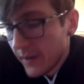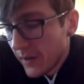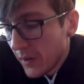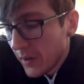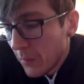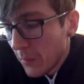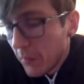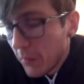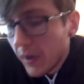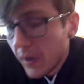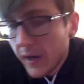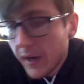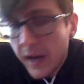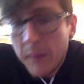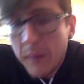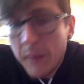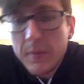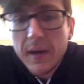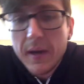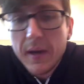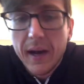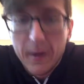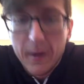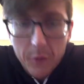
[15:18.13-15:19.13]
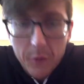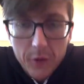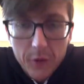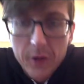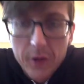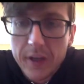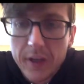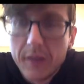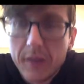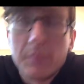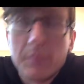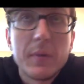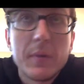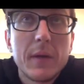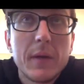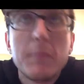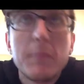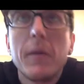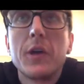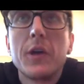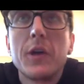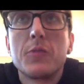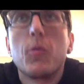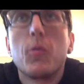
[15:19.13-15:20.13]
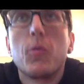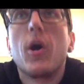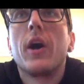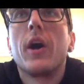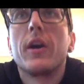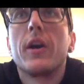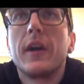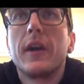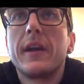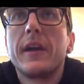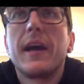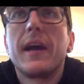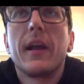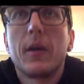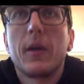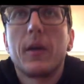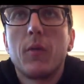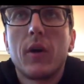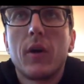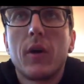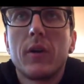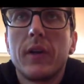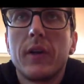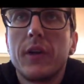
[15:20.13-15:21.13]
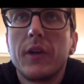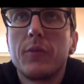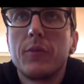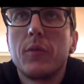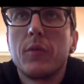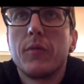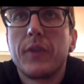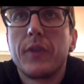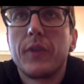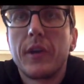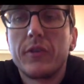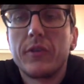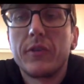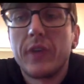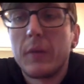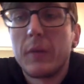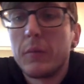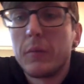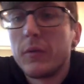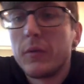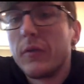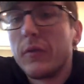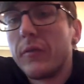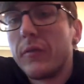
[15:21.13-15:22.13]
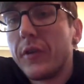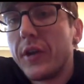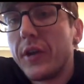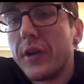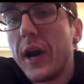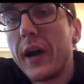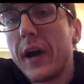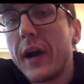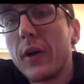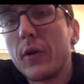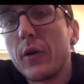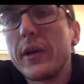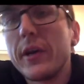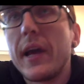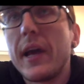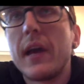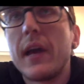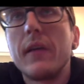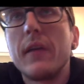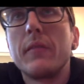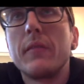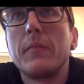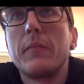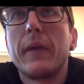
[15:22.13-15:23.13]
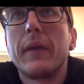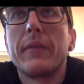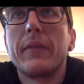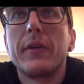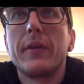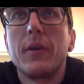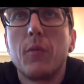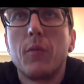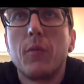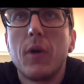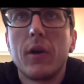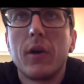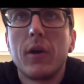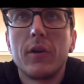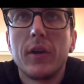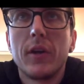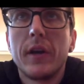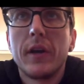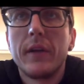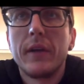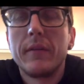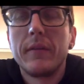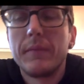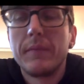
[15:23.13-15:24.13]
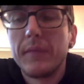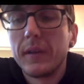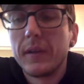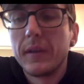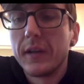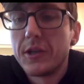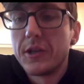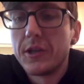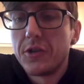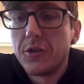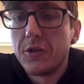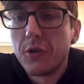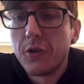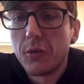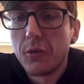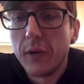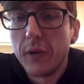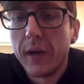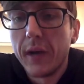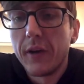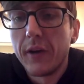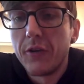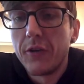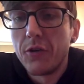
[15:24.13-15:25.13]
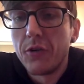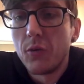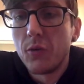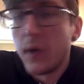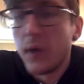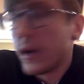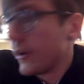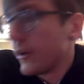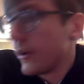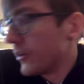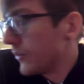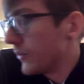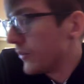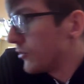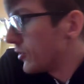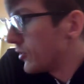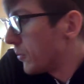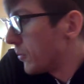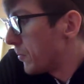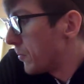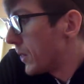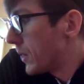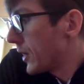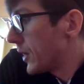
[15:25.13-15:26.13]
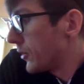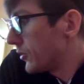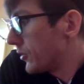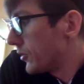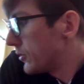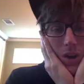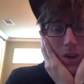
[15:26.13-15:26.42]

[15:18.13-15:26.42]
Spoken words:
But API really can be much broader. And yeah, like Waterline is a perfect example. The .create method in Waterline that lets you create a new record of some model.